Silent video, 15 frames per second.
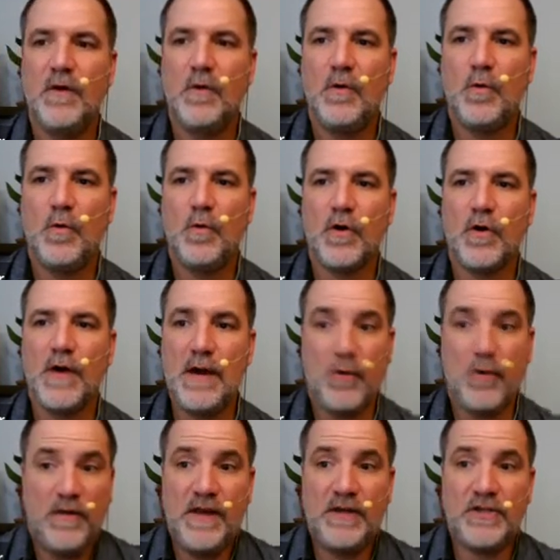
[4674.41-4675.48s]

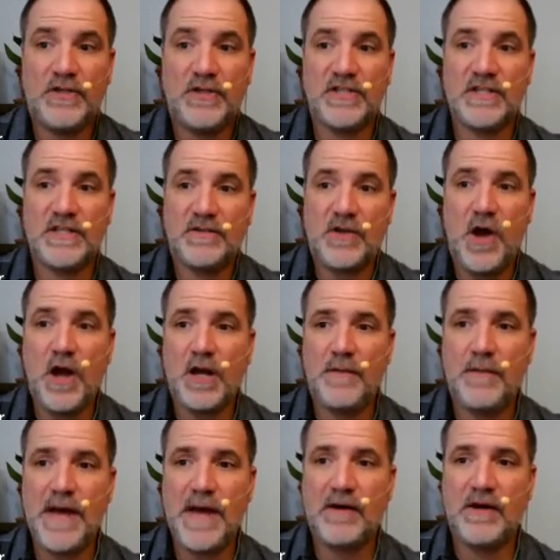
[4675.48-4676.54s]
or they just talk
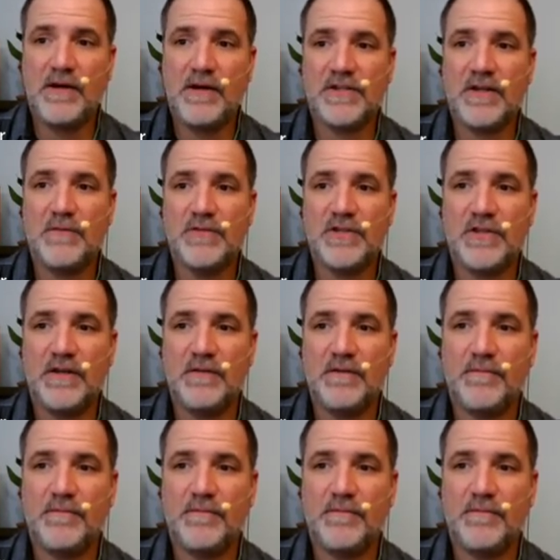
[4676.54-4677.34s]
about an assumption,